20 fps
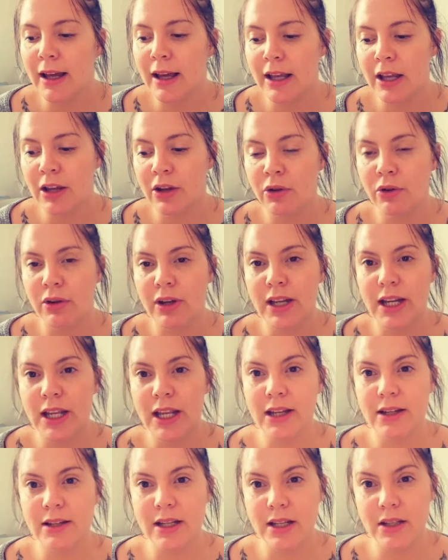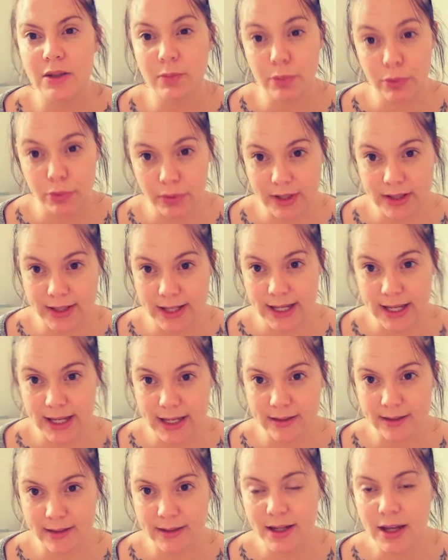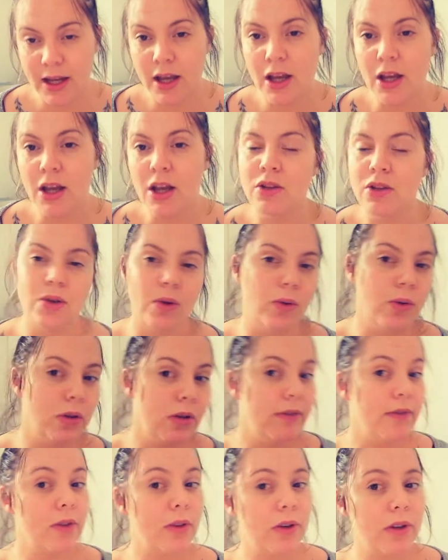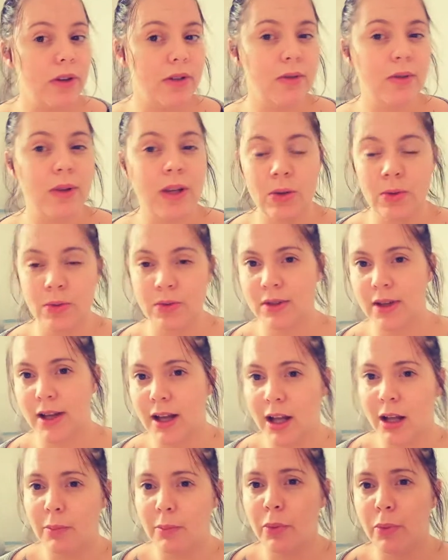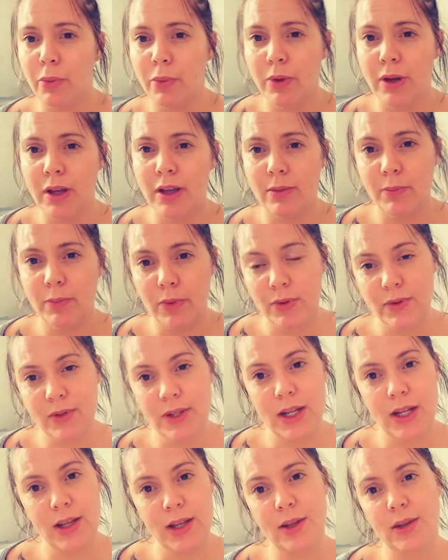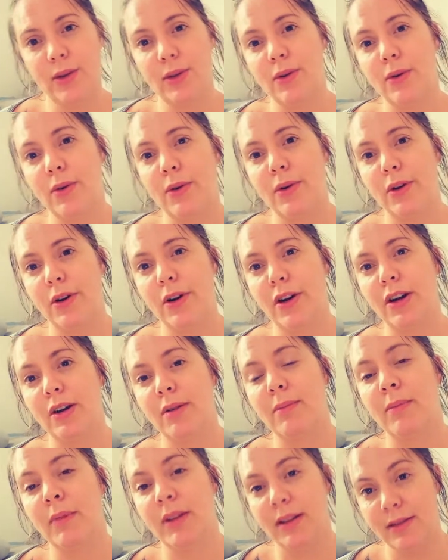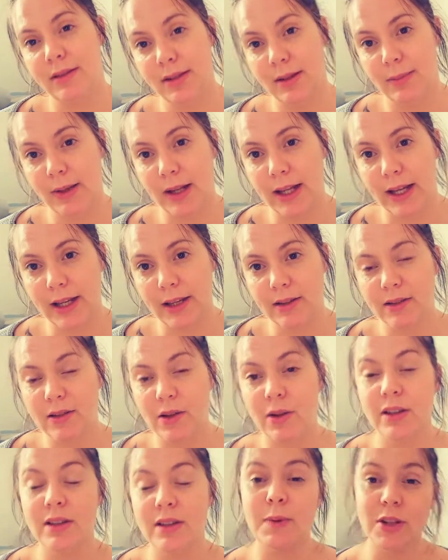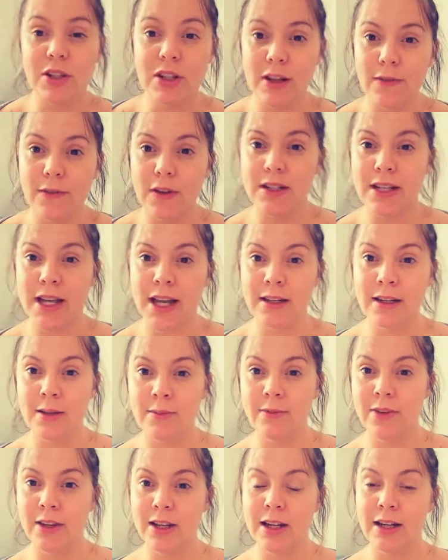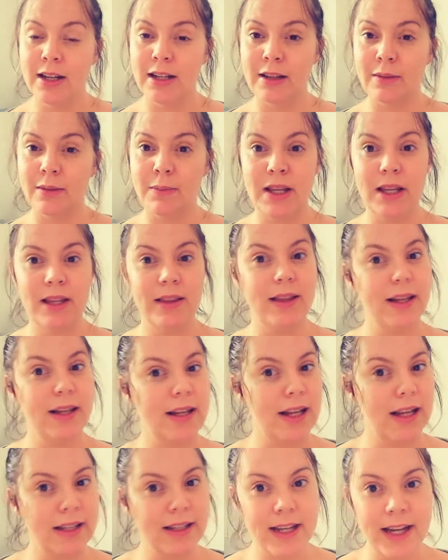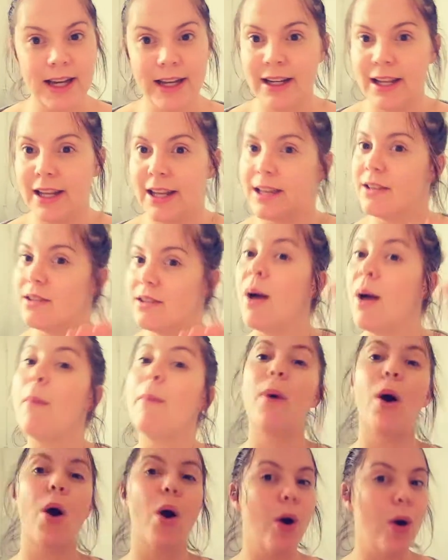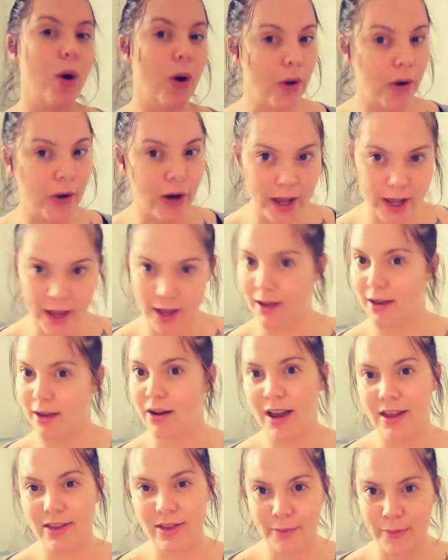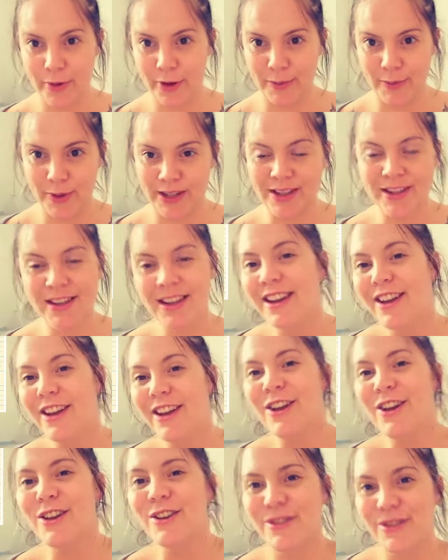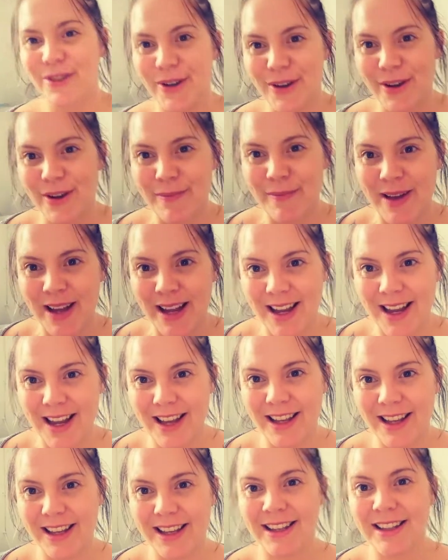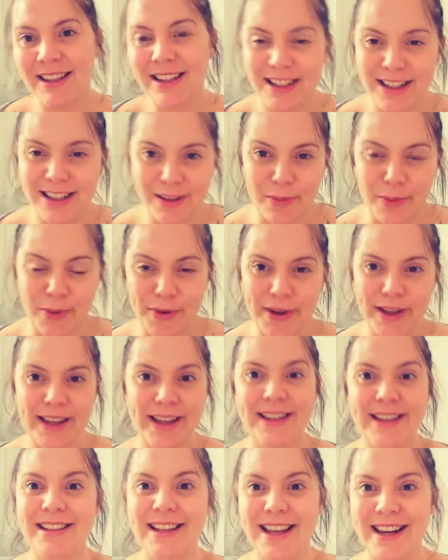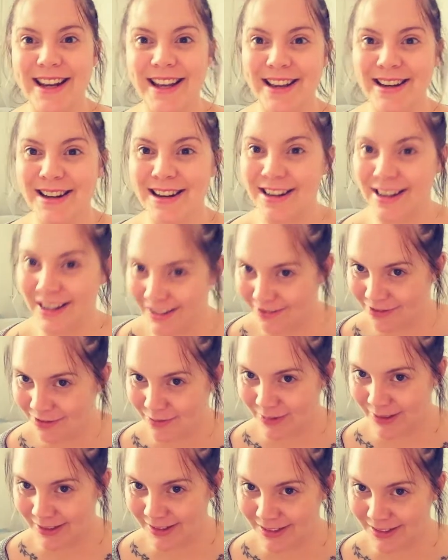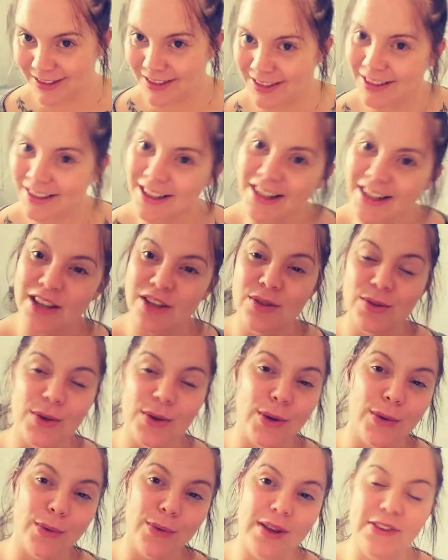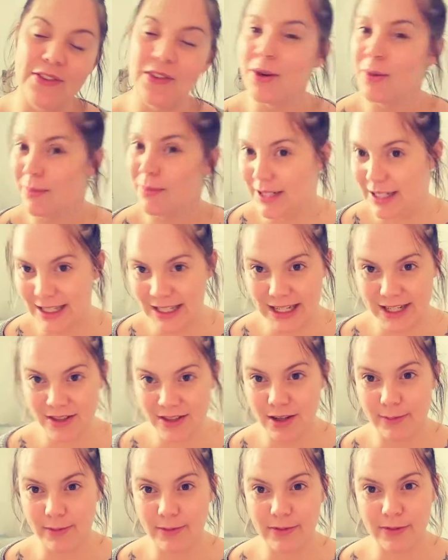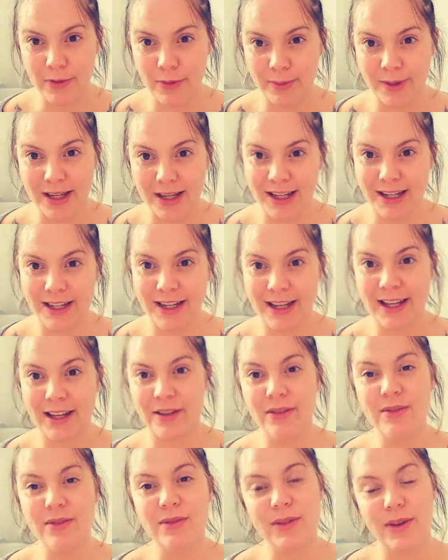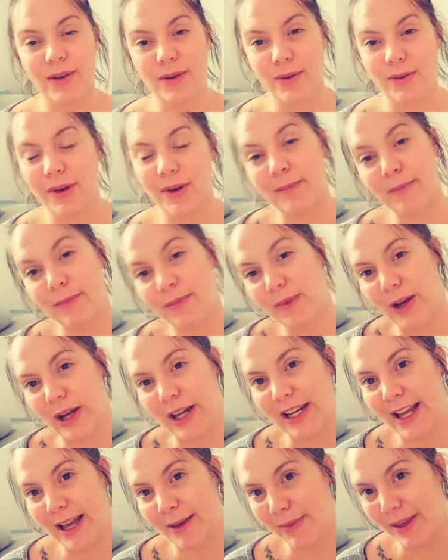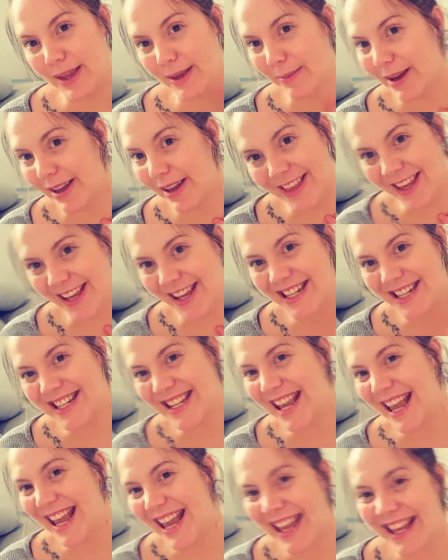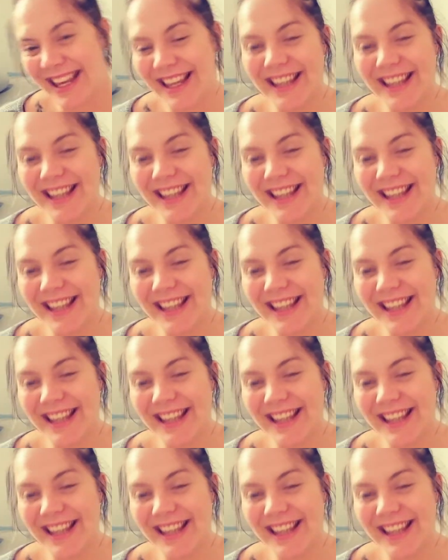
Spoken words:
ingredient is brewer's yeast. So all of those can also help with boosting your milk supply. So especially if you're tandem feeding like me, the letdown is pouring at the moment. So my little boy is getting enough milk. So we've completely stopped formula now. So I'm quite happy about that. Yay!